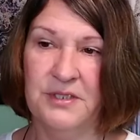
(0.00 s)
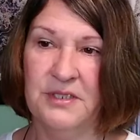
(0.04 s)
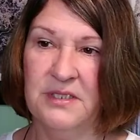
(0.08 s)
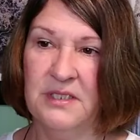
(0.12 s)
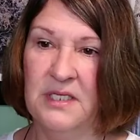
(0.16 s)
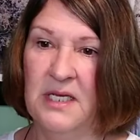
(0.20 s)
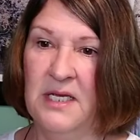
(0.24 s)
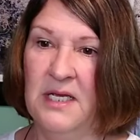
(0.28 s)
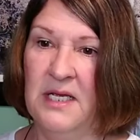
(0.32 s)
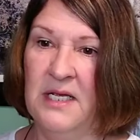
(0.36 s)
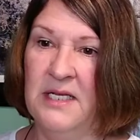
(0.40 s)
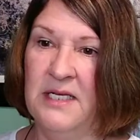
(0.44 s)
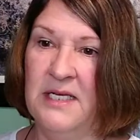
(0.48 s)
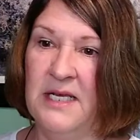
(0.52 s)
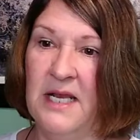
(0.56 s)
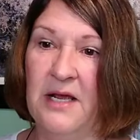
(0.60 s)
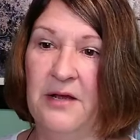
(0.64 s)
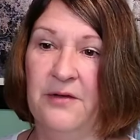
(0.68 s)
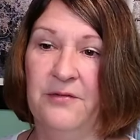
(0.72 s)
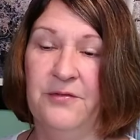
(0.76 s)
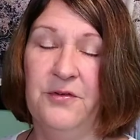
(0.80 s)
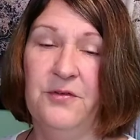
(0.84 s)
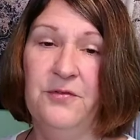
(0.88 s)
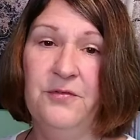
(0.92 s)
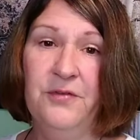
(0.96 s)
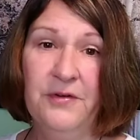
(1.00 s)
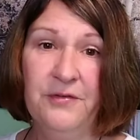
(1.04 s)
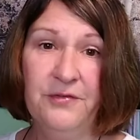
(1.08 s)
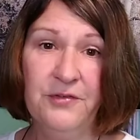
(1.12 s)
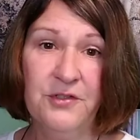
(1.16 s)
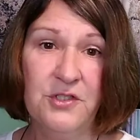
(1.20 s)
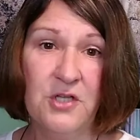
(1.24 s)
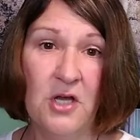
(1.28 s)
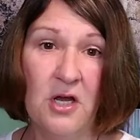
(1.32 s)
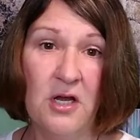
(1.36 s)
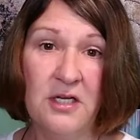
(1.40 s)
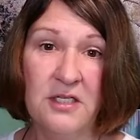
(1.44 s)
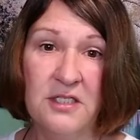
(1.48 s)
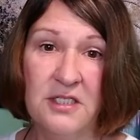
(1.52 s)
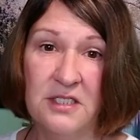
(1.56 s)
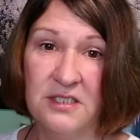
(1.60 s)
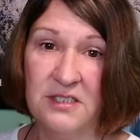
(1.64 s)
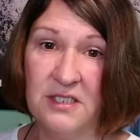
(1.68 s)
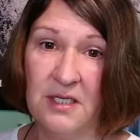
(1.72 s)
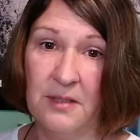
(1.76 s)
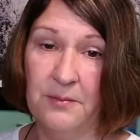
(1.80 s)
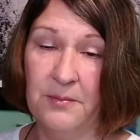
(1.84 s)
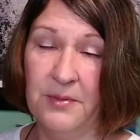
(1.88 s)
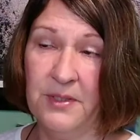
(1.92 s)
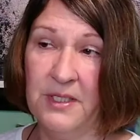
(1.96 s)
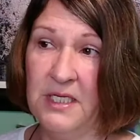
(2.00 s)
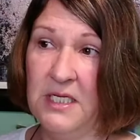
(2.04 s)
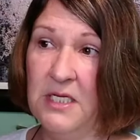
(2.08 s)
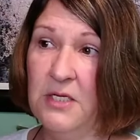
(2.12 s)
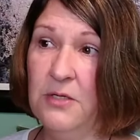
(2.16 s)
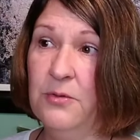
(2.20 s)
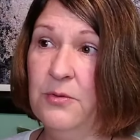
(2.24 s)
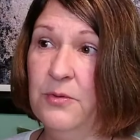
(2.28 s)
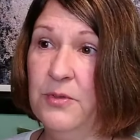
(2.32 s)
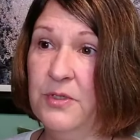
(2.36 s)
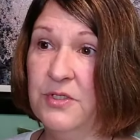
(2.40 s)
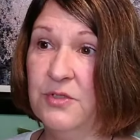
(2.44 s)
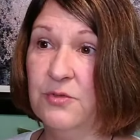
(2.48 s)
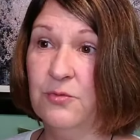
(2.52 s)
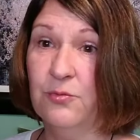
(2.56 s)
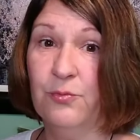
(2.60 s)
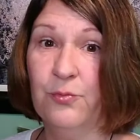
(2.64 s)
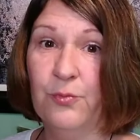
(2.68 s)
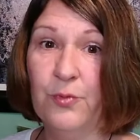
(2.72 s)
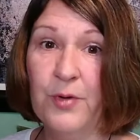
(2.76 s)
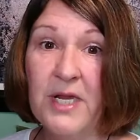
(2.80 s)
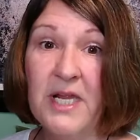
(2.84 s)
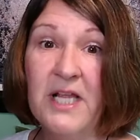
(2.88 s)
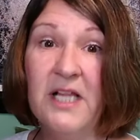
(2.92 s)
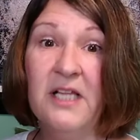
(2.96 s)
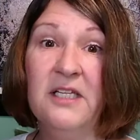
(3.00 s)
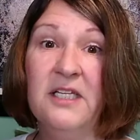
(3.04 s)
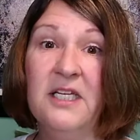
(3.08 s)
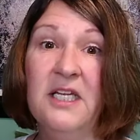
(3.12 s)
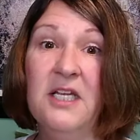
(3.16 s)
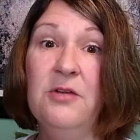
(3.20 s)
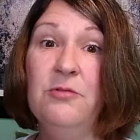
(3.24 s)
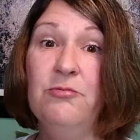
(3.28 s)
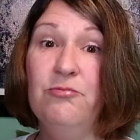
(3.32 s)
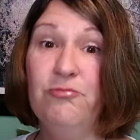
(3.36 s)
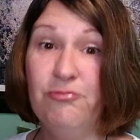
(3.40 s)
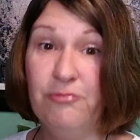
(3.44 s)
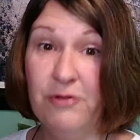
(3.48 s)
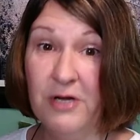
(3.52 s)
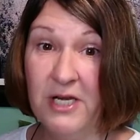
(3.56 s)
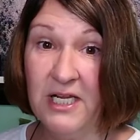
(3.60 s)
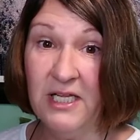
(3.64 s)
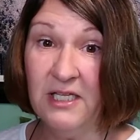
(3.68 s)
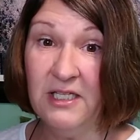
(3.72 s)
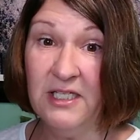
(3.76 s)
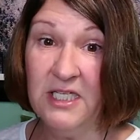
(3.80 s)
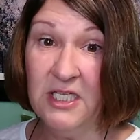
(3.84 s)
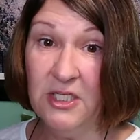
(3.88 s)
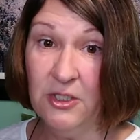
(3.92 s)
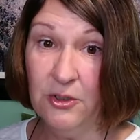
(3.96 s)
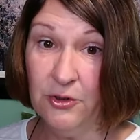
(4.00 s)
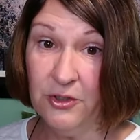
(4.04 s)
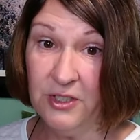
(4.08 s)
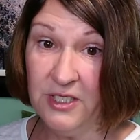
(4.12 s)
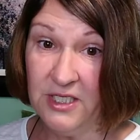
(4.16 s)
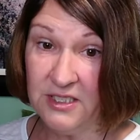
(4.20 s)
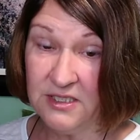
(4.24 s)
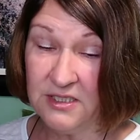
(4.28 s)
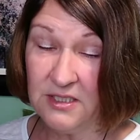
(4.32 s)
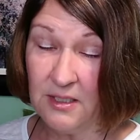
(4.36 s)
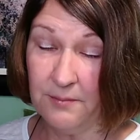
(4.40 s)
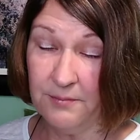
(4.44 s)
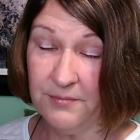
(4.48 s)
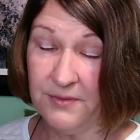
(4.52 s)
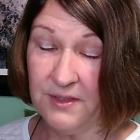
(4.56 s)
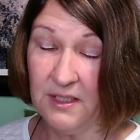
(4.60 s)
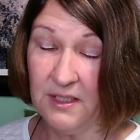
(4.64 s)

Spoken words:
Now, if you've ever talked to somebody who is really, really good at something,